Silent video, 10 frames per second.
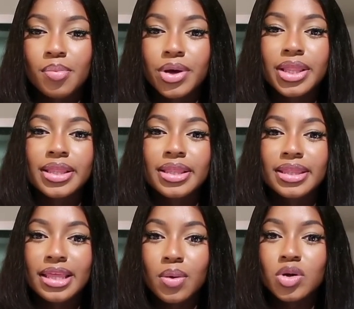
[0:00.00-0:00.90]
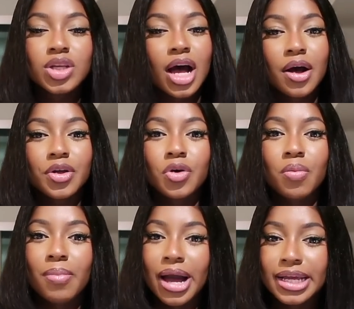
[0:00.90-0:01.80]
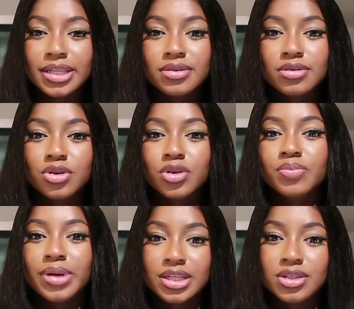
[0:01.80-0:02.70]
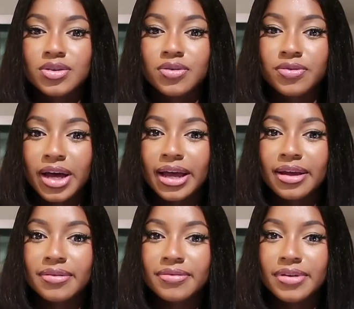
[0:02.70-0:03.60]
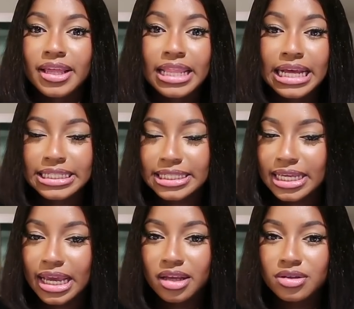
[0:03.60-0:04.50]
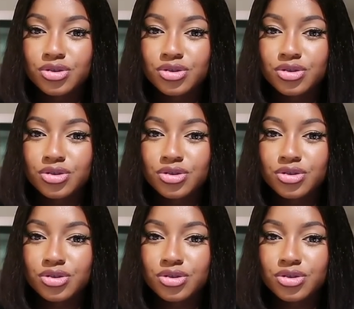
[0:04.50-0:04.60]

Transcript: but that was how your mind could best survive in that state.